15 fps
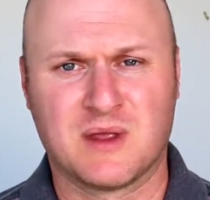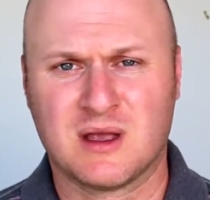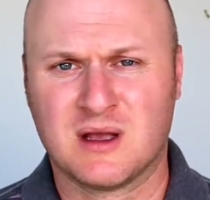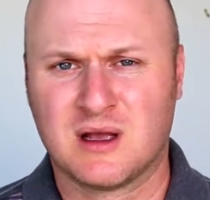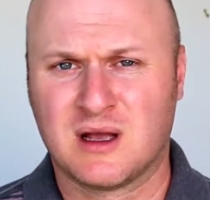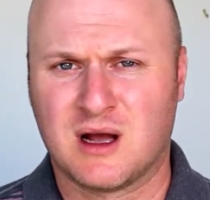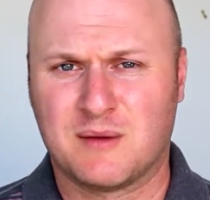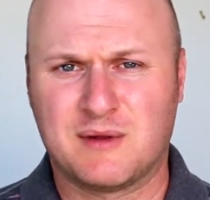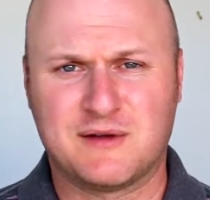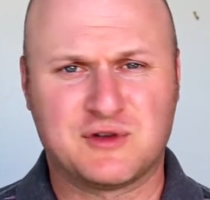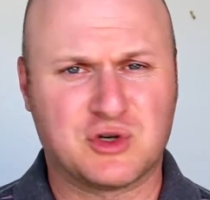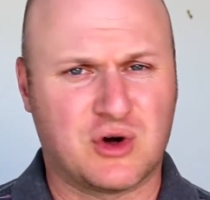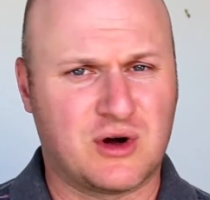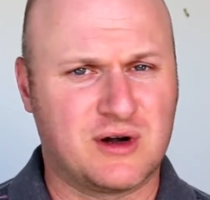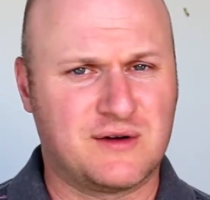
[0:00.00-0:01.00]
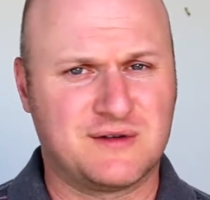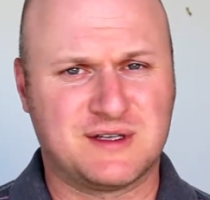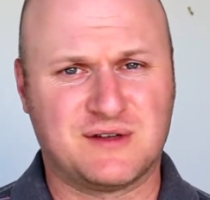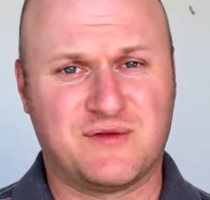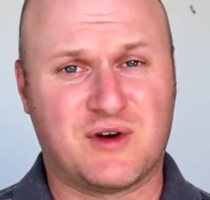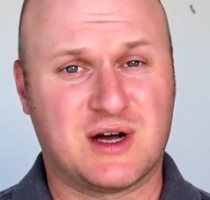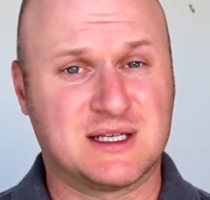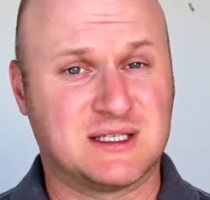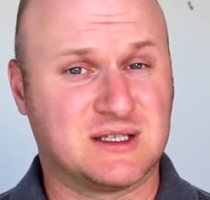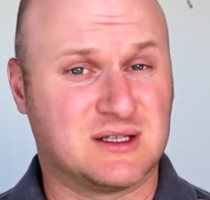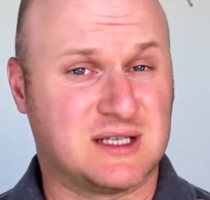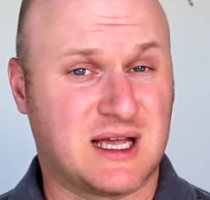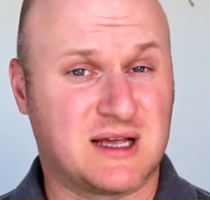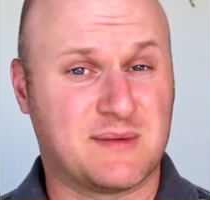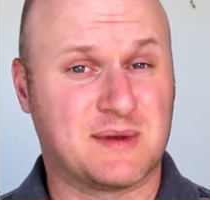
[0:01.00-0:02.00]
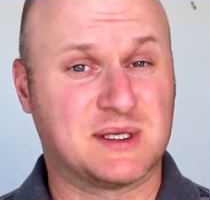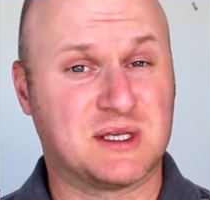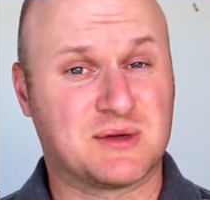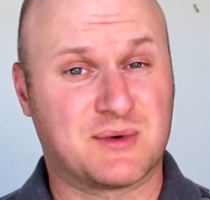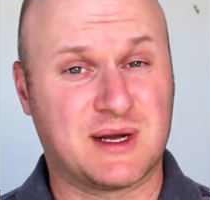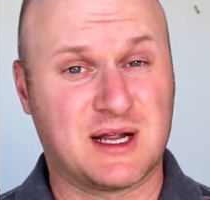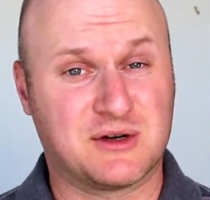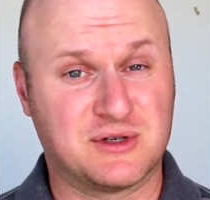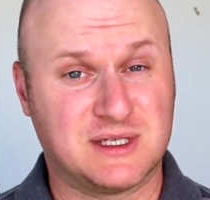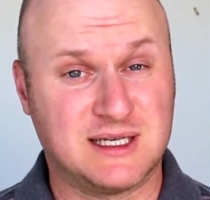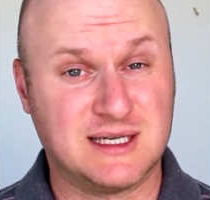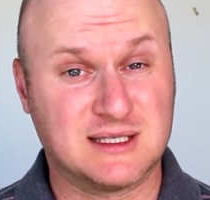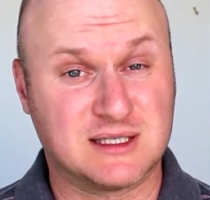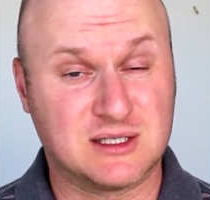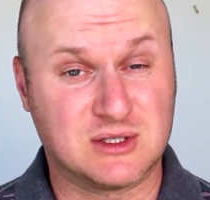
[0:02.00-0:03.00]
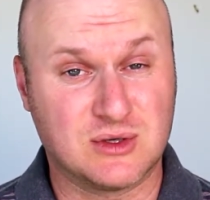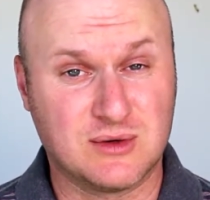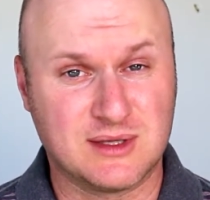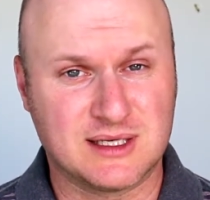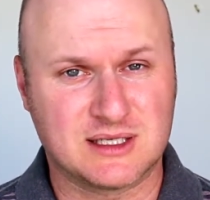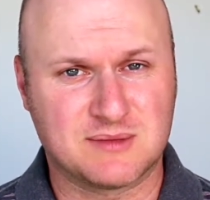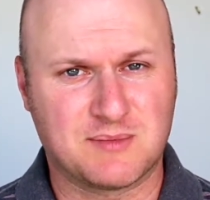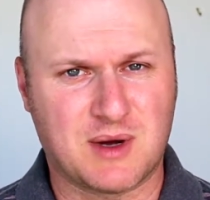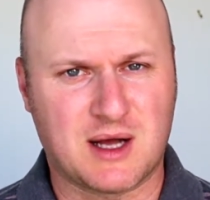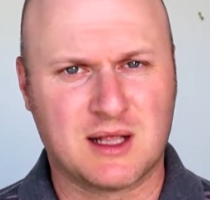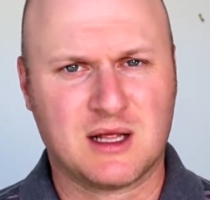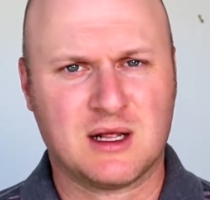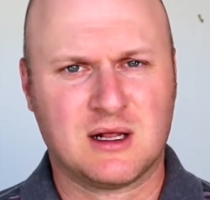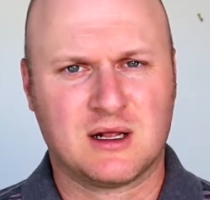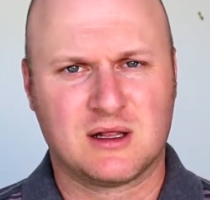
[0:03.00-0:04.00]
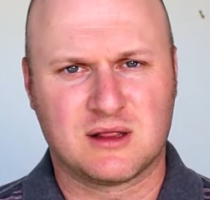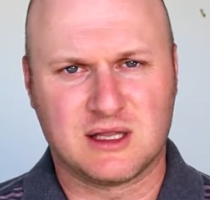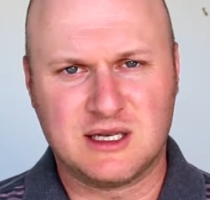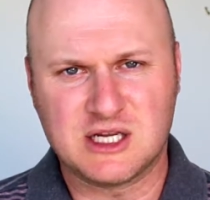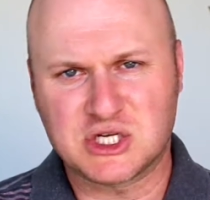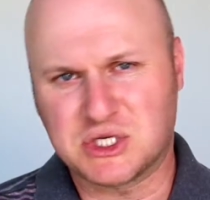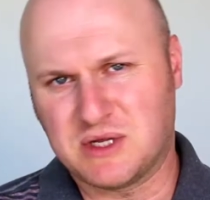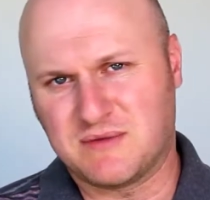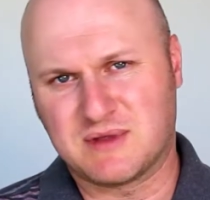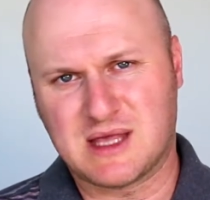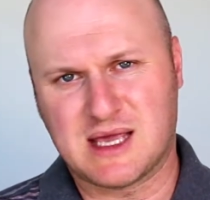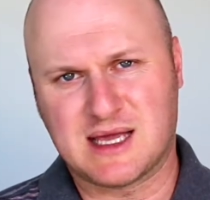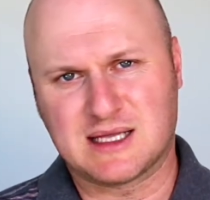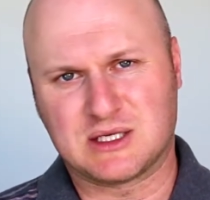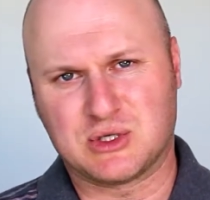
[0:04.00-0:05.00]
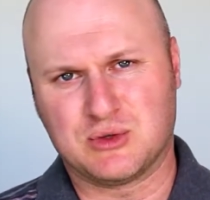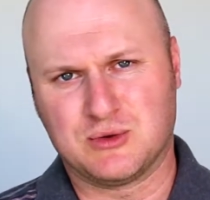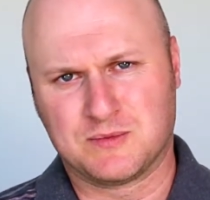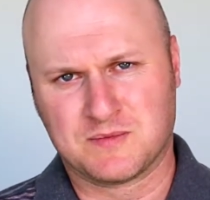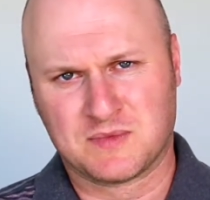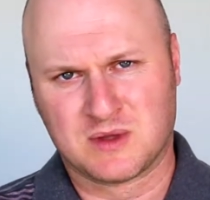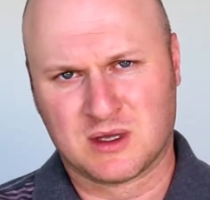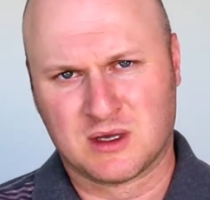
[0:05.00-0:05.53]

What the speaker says: I believe China has advised it's going to take them up to 300 years to do this, but the initiative there to